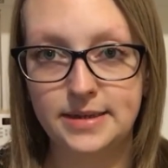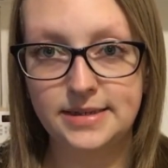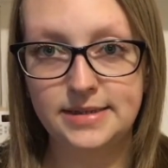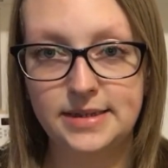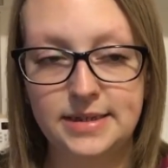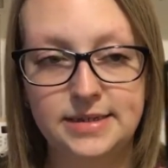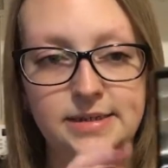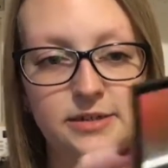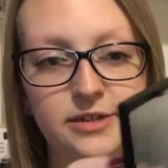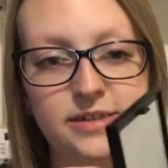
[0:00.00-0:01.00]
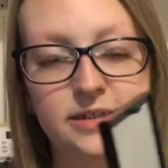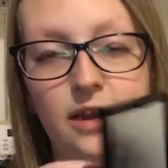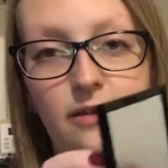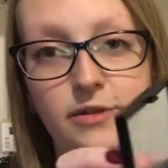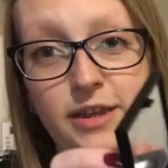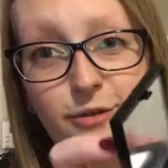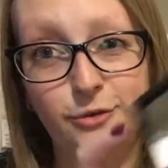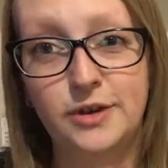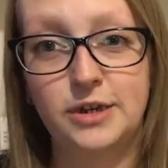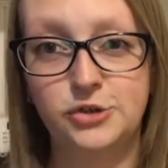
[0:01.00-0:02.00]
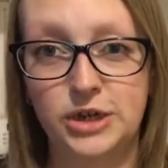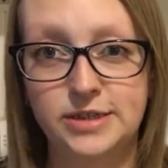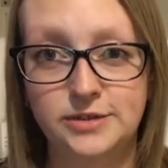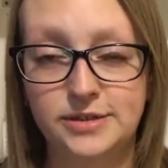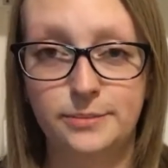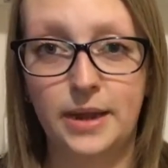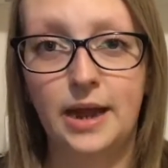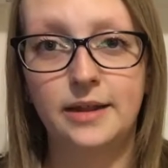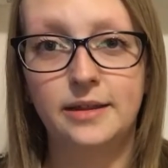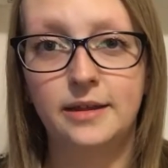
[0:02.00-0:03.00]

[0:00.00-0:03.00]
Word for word: this is just a really good translucent powder.